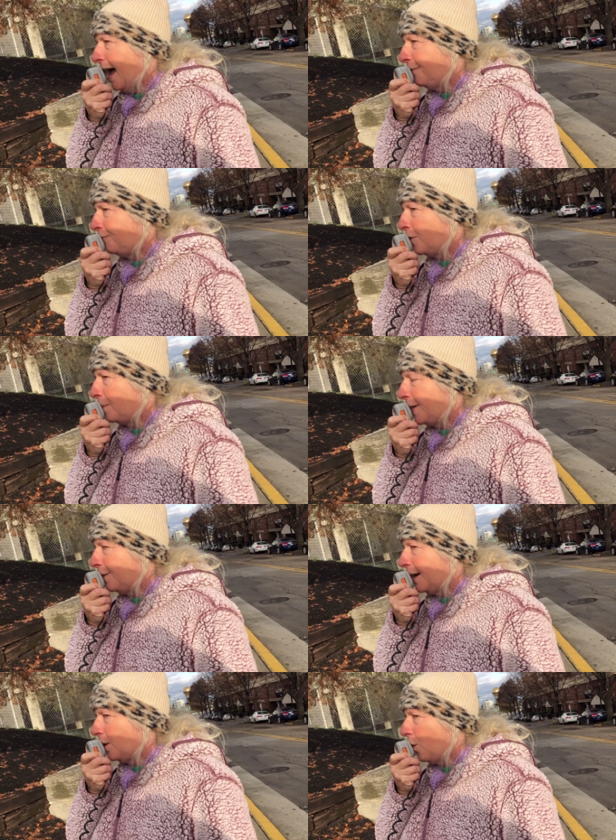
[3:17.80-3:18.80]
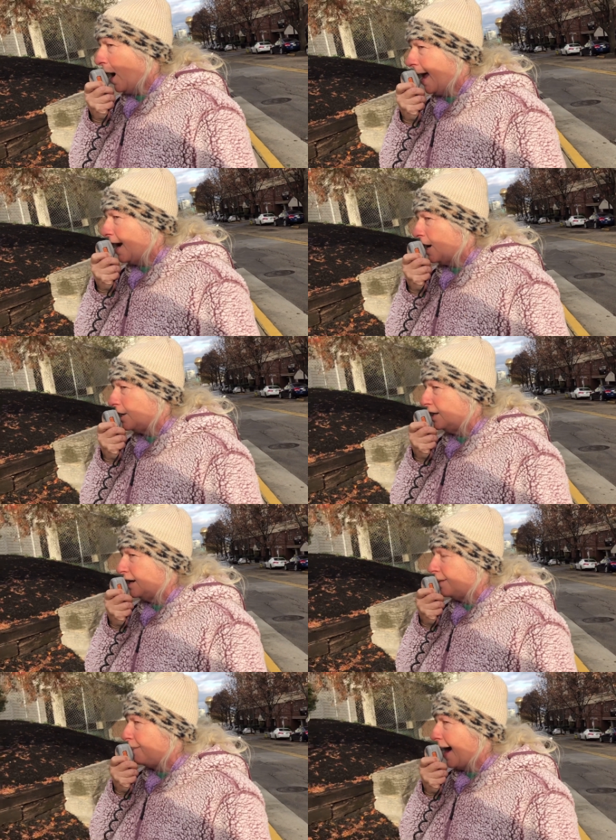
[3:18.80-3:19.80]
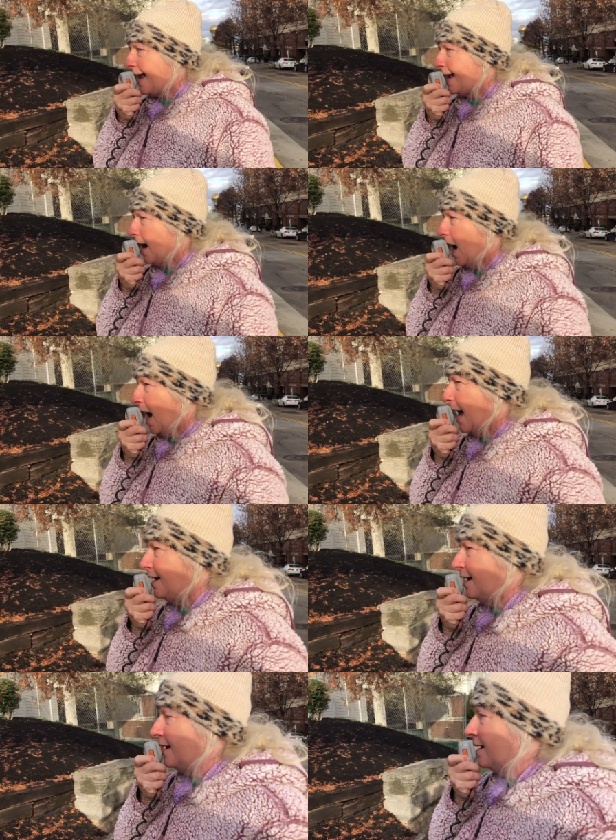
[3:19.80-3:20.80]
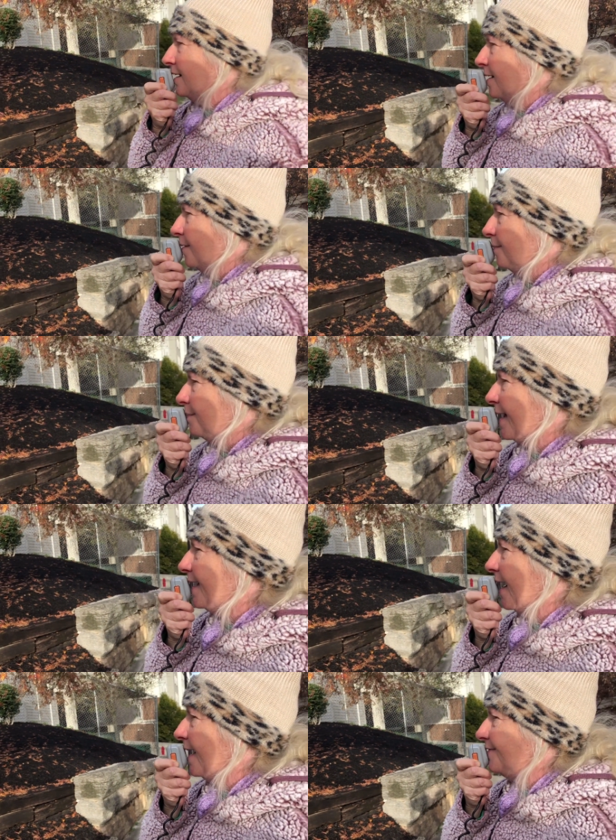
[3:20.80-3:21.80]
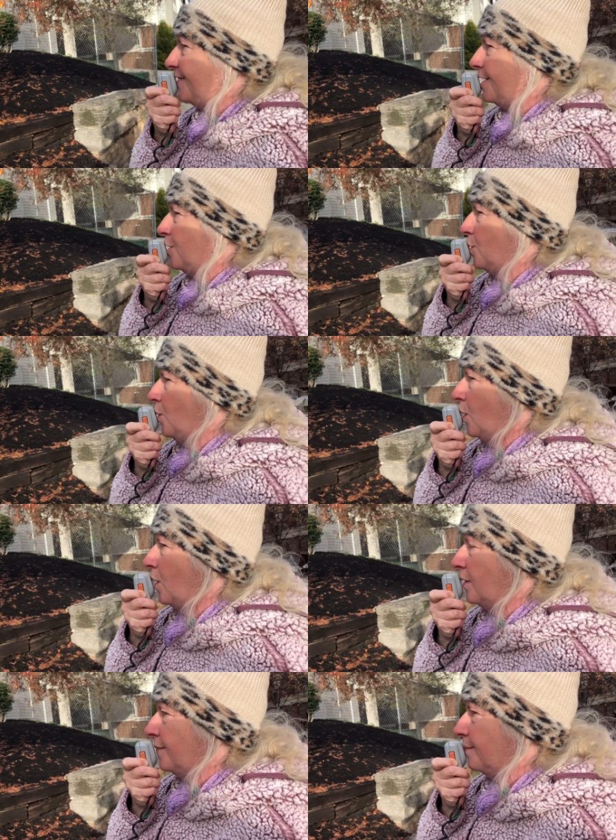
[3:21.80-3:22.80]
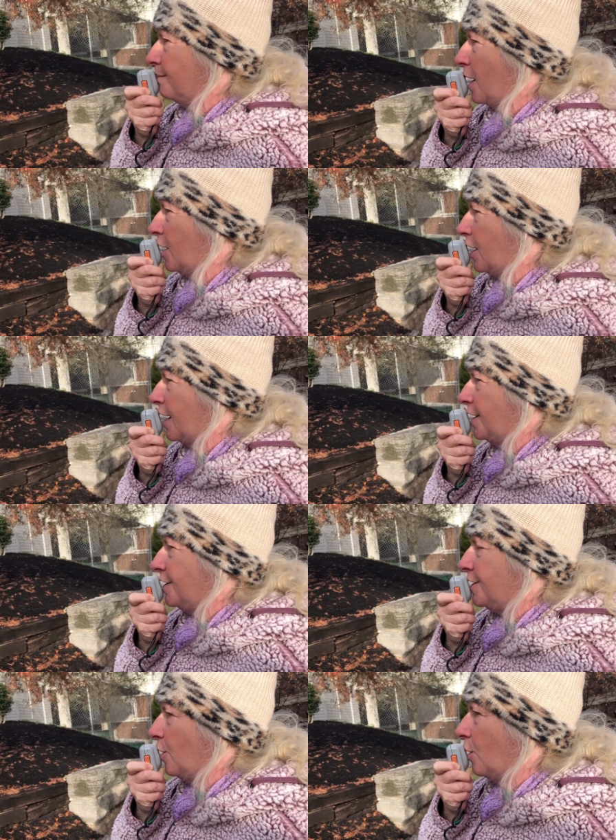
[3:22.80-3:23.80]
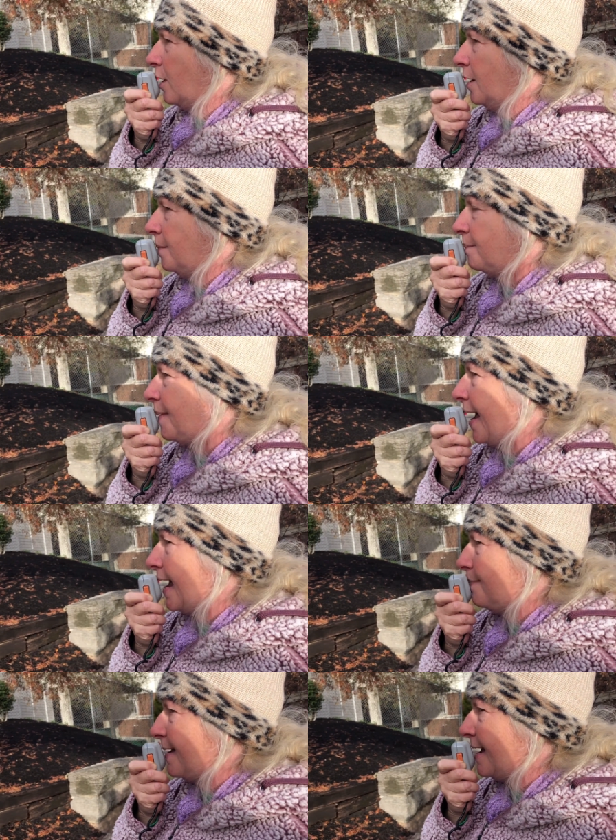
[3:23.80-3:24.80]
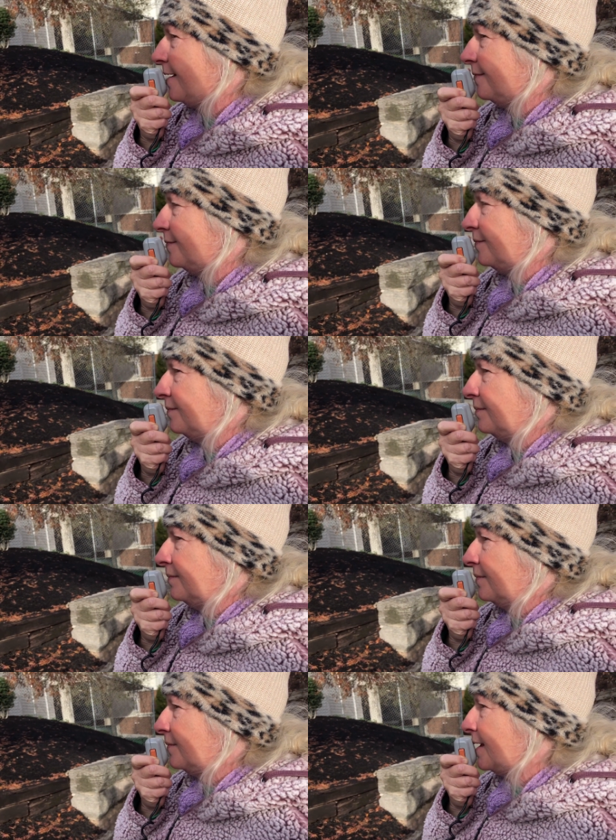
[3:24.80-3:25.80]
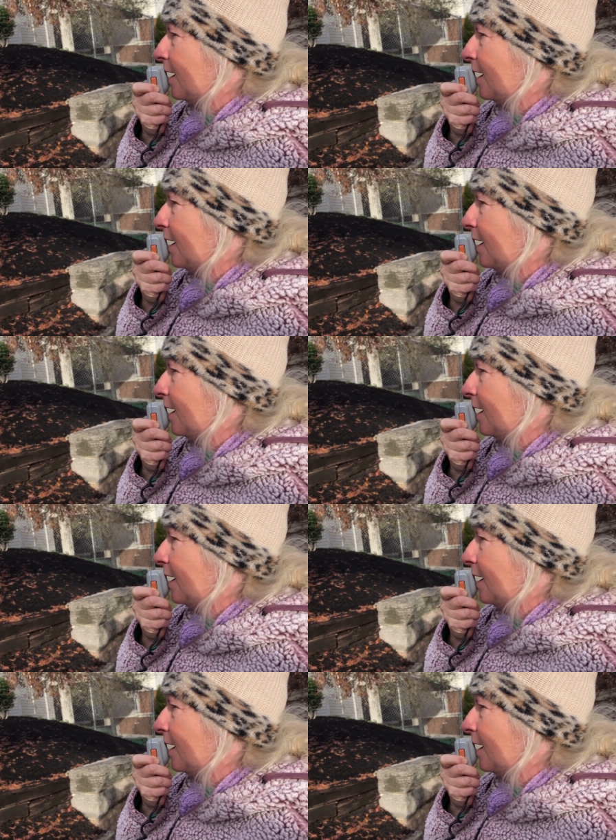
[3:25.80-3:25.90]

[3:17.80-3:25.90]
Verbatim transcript: life will be required by God because you murdered your baby. The